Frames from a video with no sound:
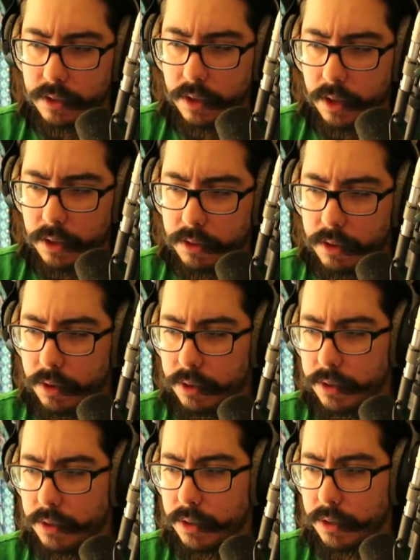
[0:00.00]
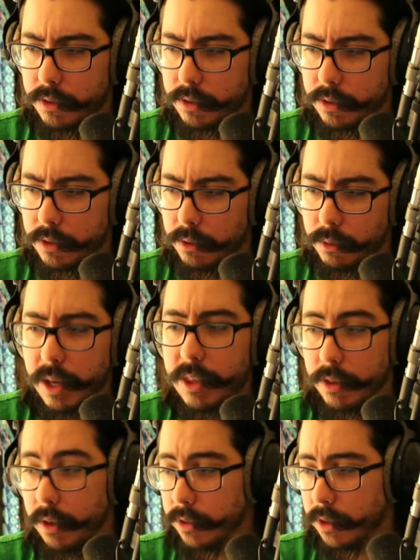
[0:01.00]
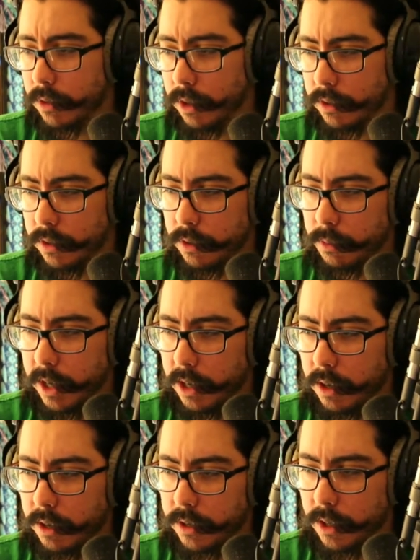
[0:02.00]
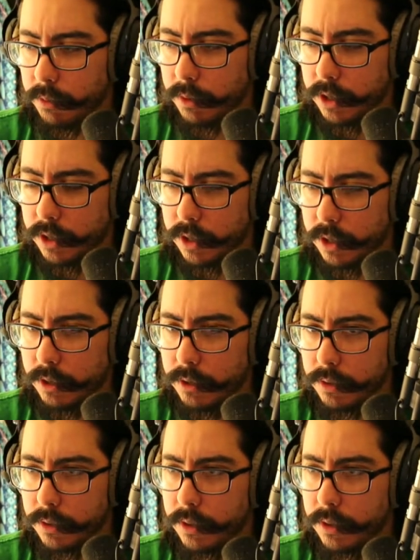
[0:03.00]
those who consume my content wish to use.